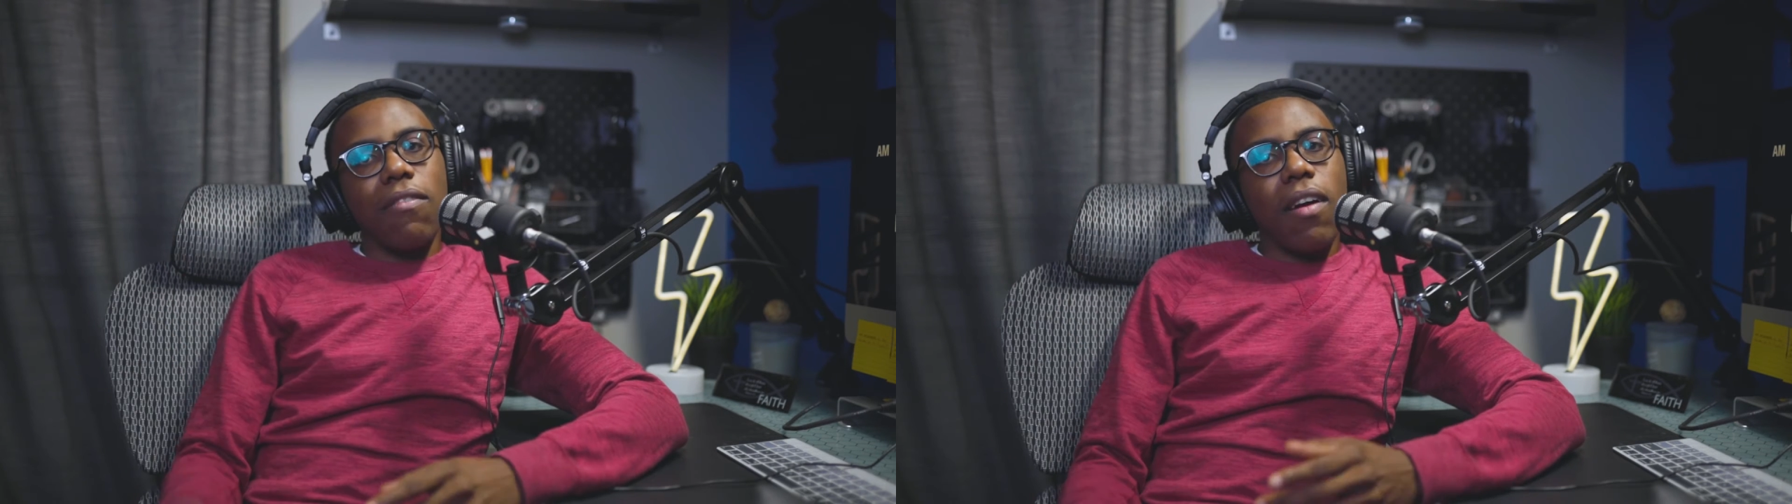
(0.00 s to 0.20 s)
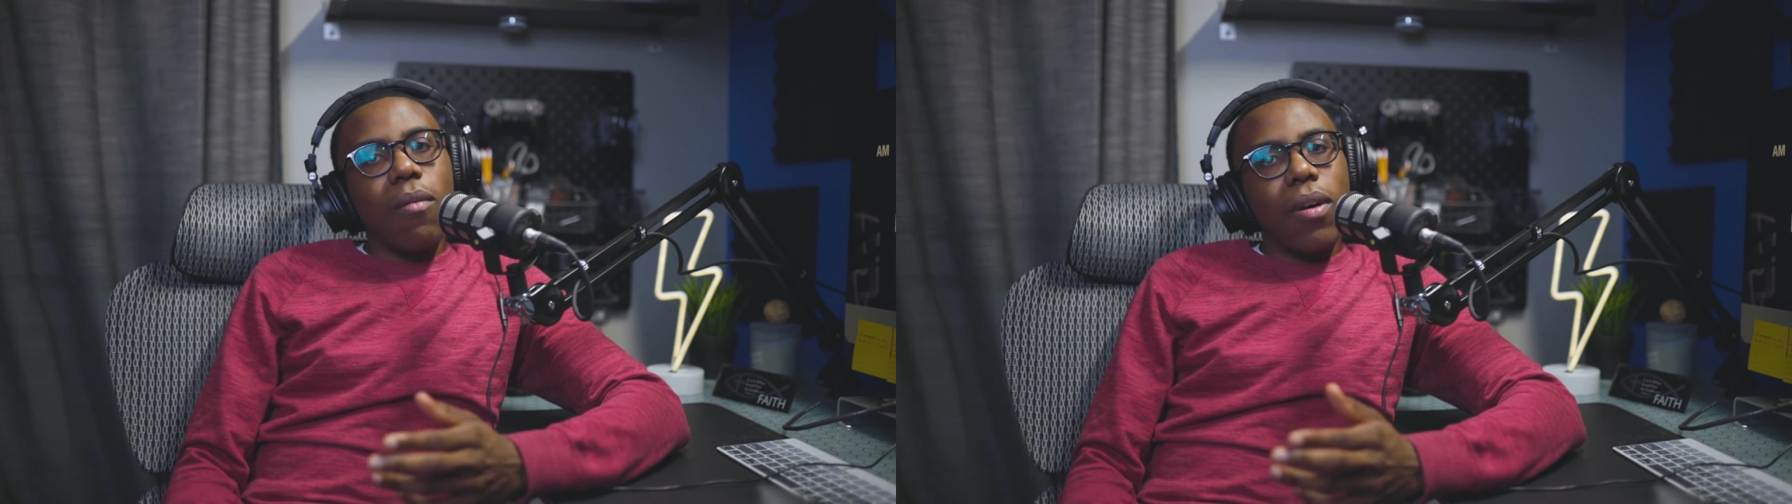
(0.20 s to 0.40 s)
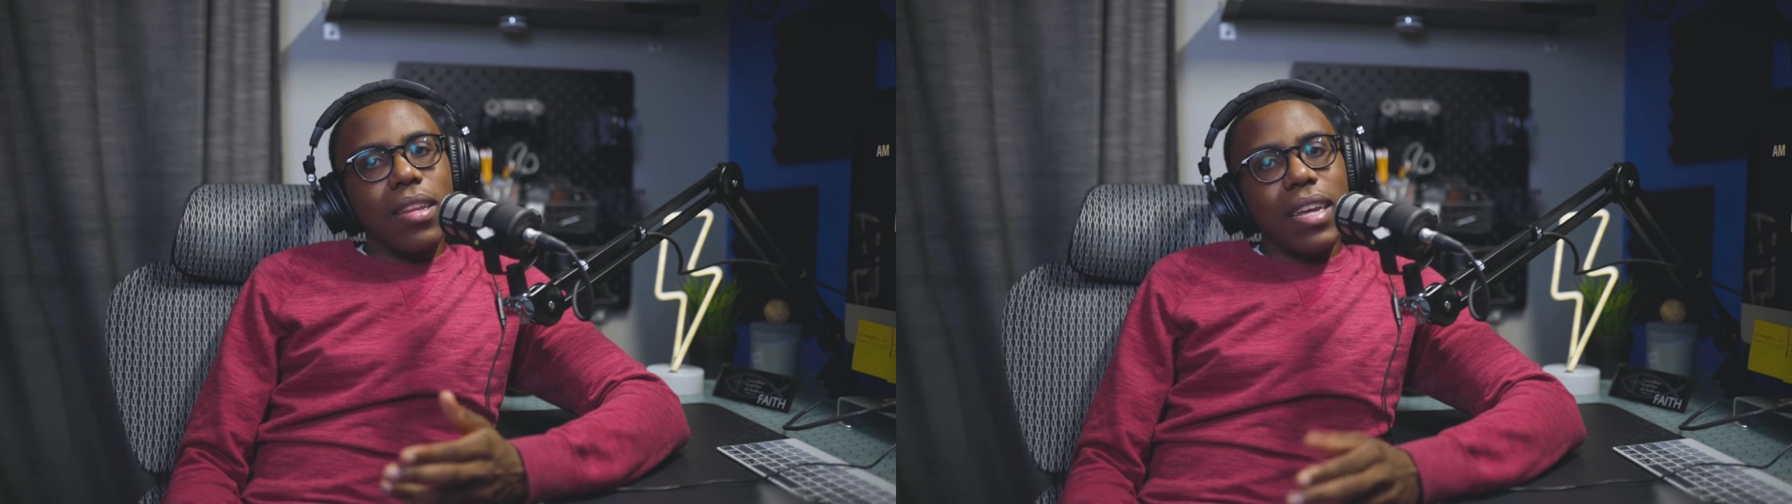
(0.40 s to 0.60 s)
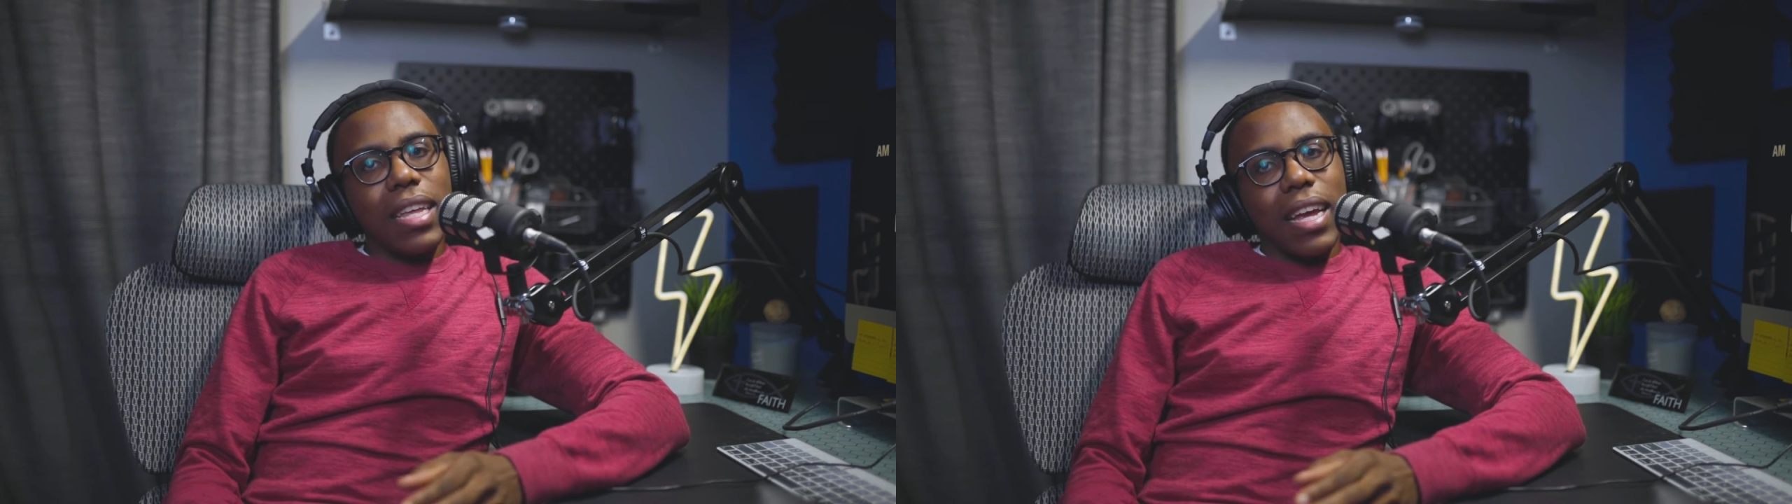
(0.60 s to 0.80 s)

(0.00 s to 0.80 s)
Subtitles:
if I wanted to get